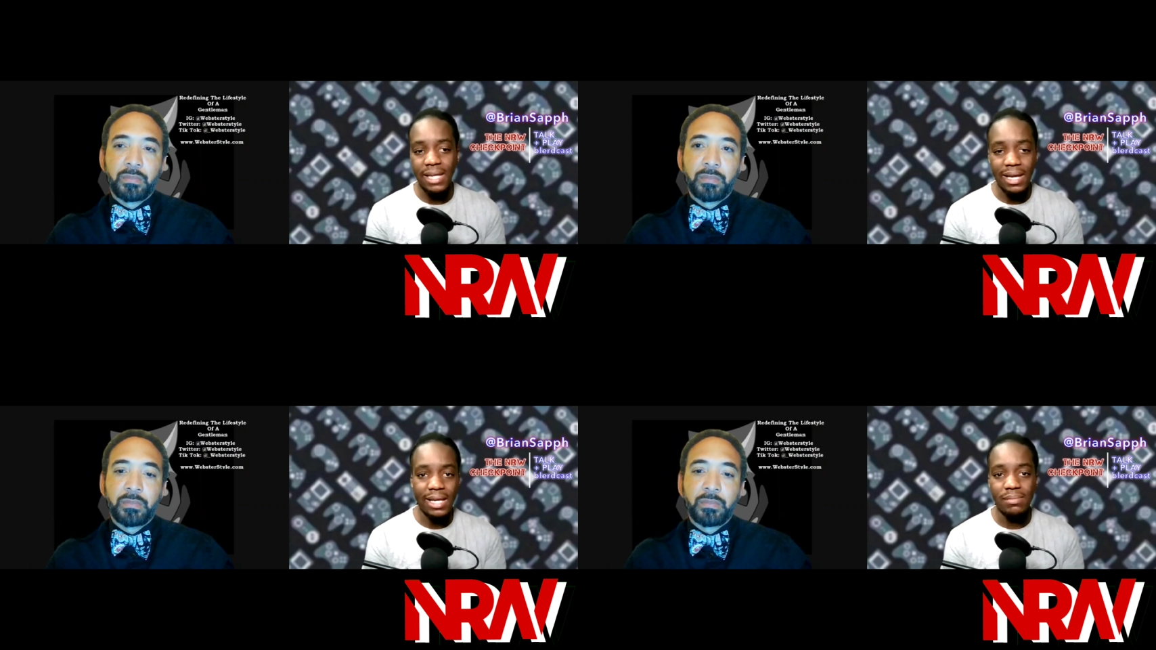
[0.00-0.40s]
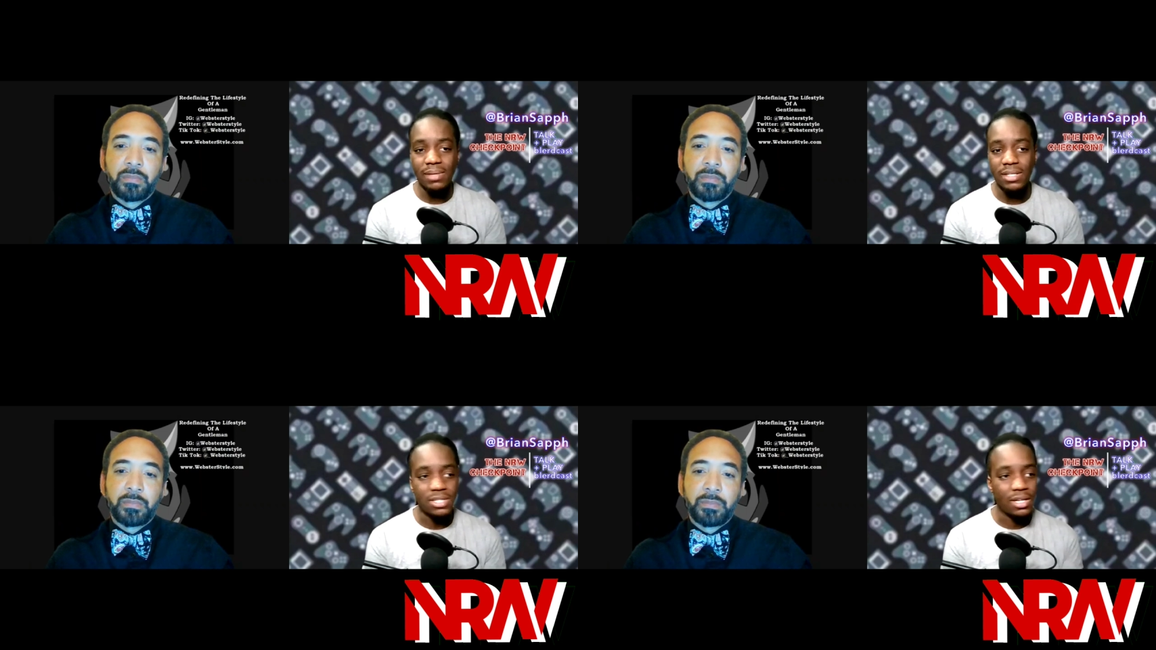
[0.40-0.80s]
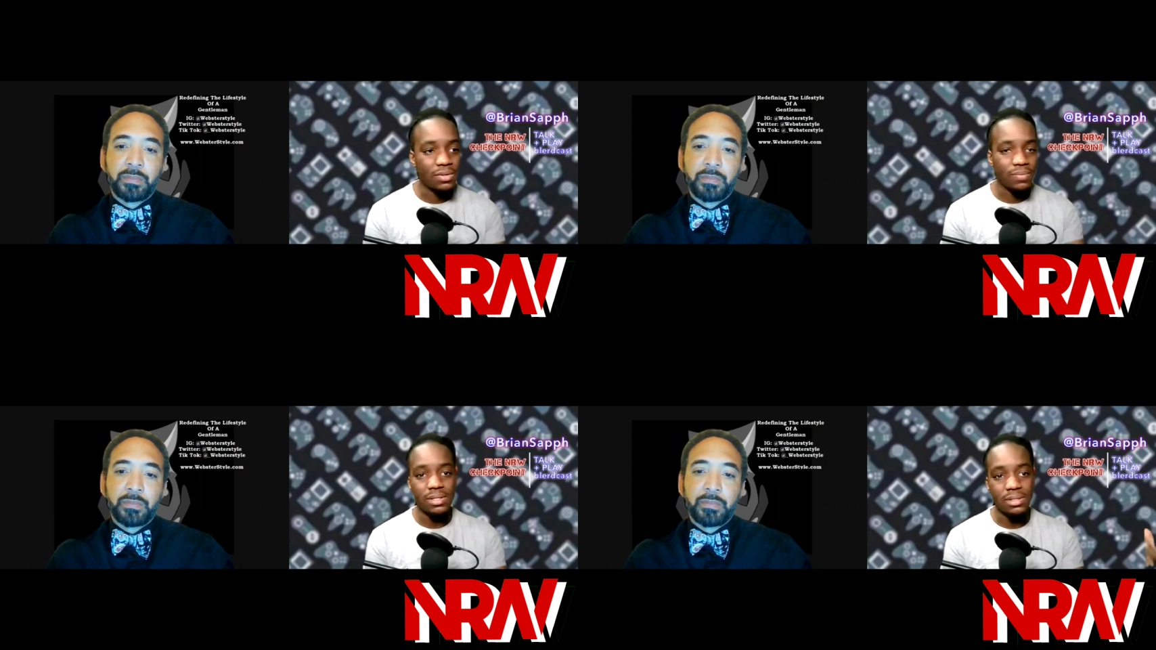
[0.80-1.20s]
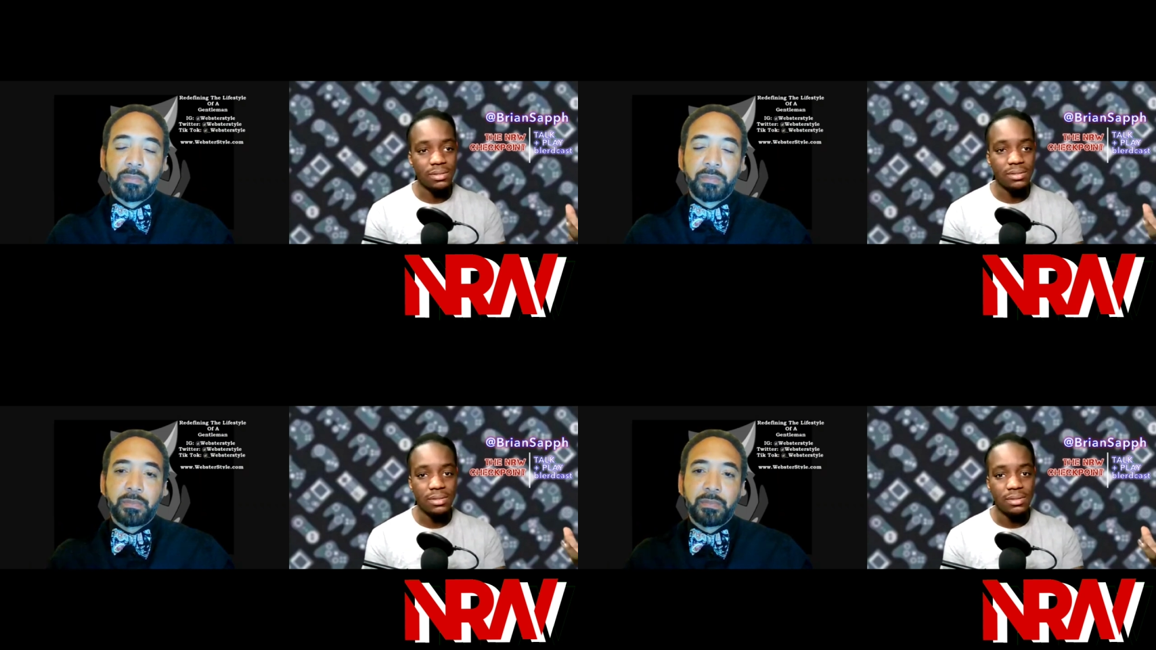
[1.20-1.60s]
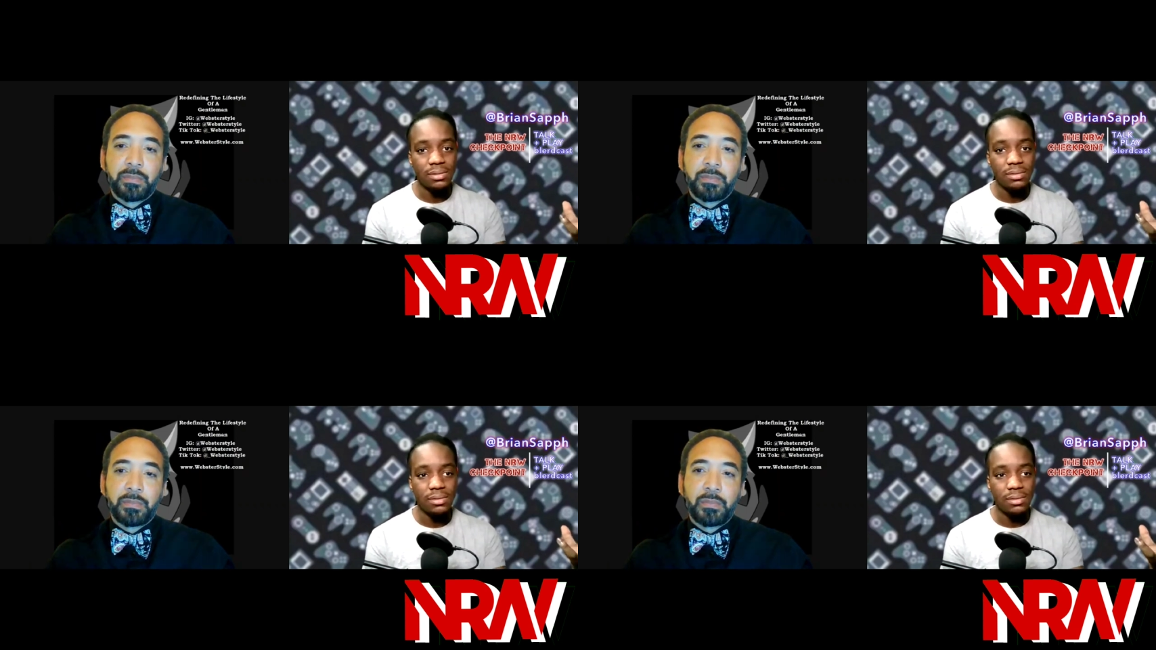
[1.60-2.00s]
Speaker 1: the game because y'all don't want to.
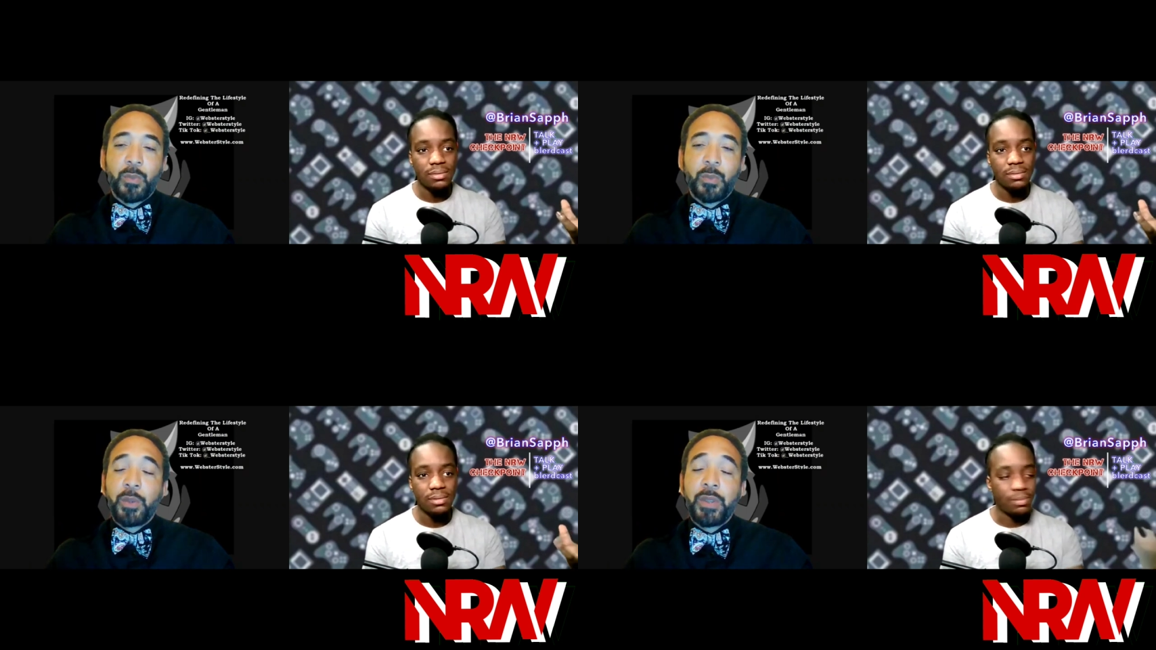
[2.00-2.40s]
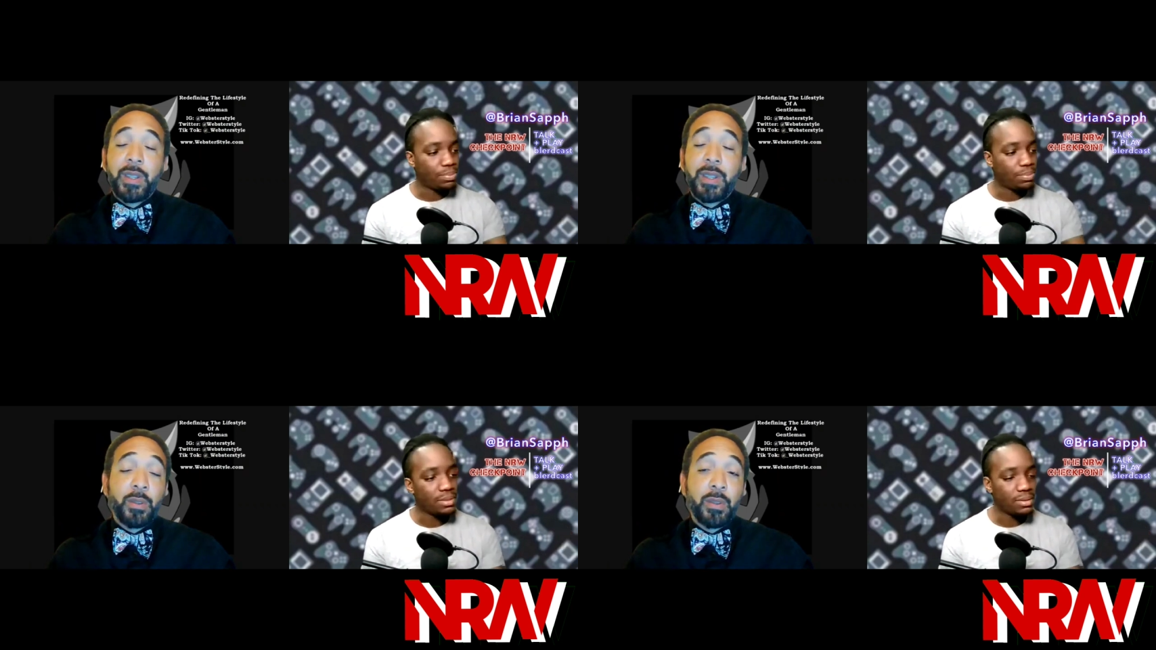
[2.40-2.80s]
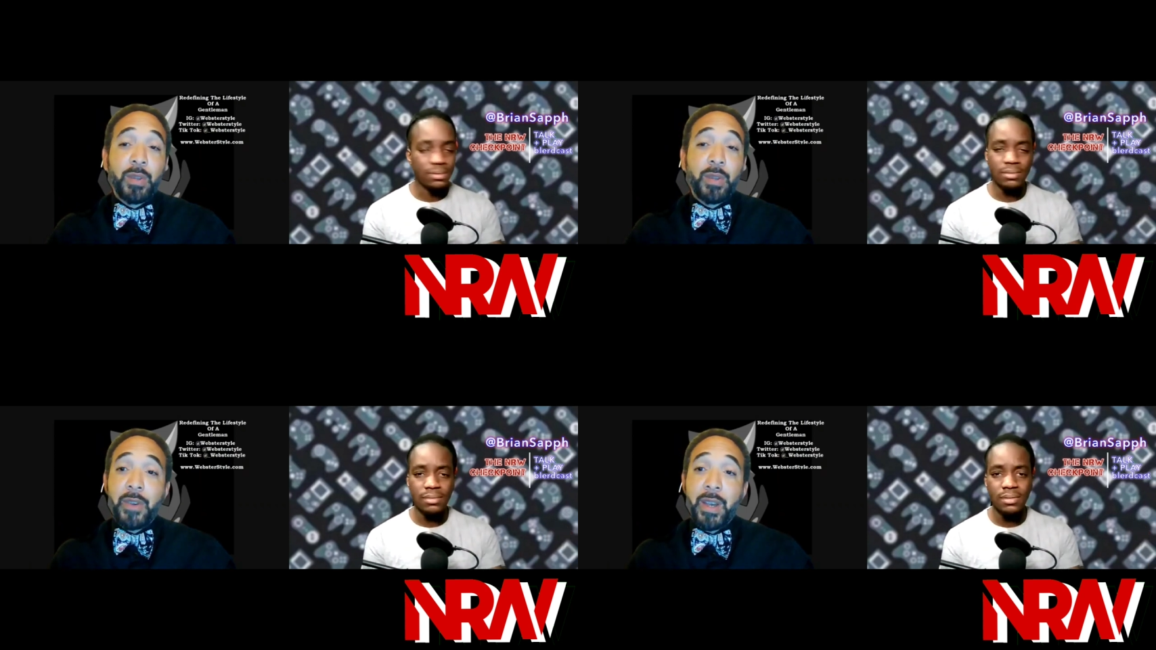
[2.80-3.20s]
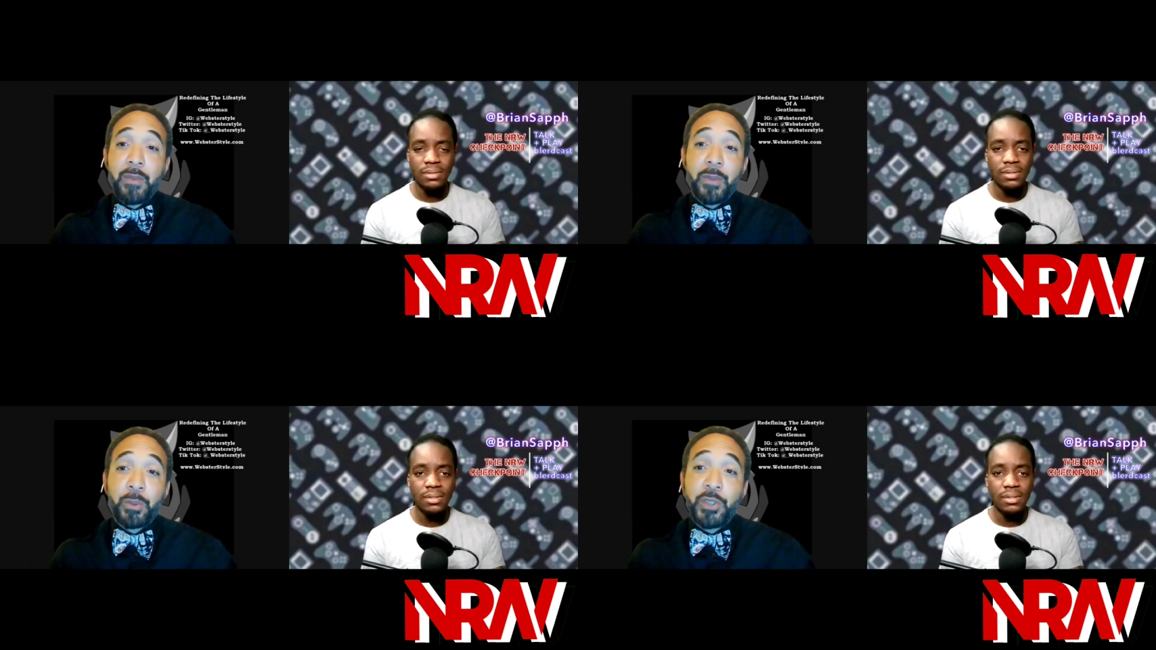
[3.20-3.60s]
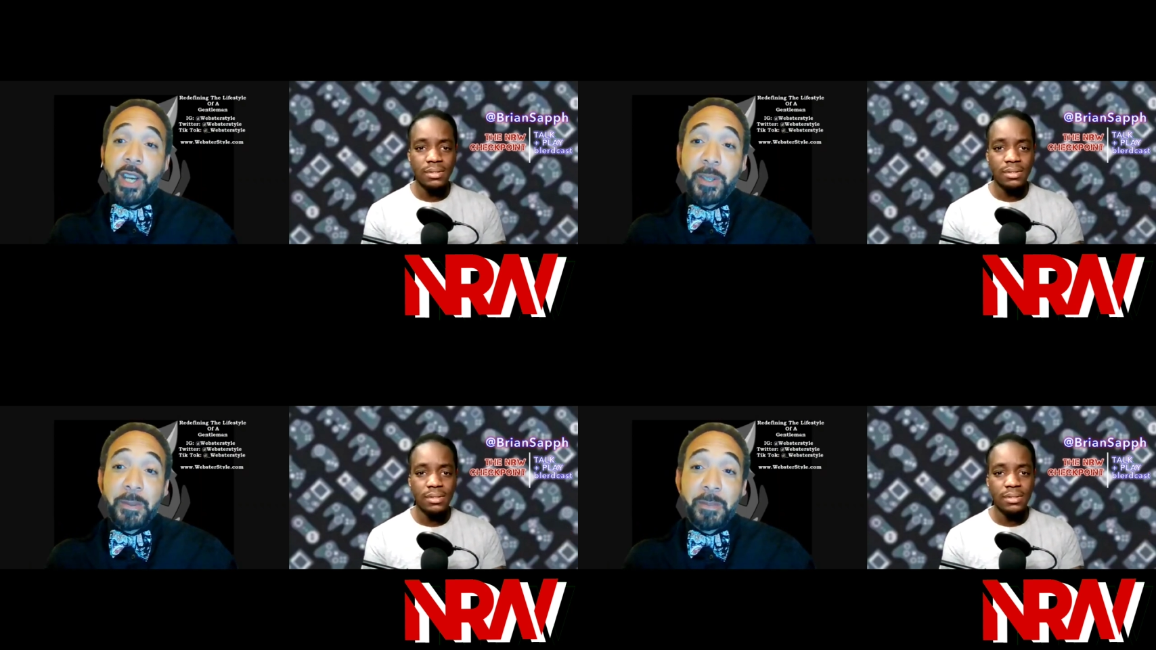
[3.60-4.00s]
Speaker 2: Well, but, you have a headphone jack.